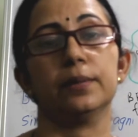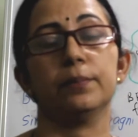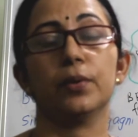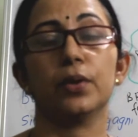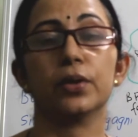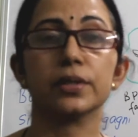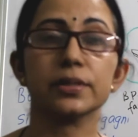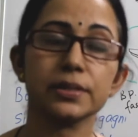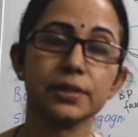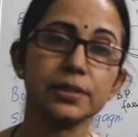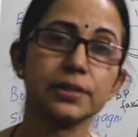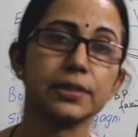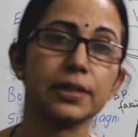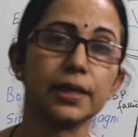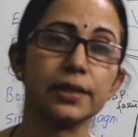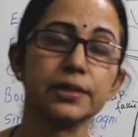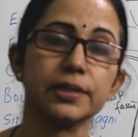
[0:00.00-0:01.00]
Importance is
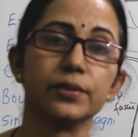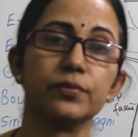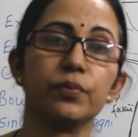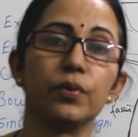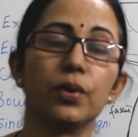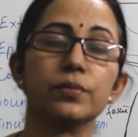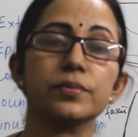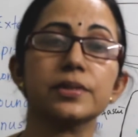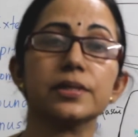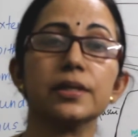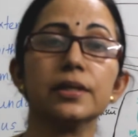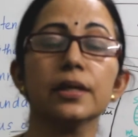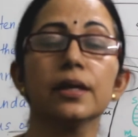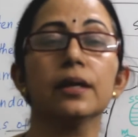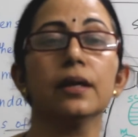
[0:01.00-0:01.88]
that it forms a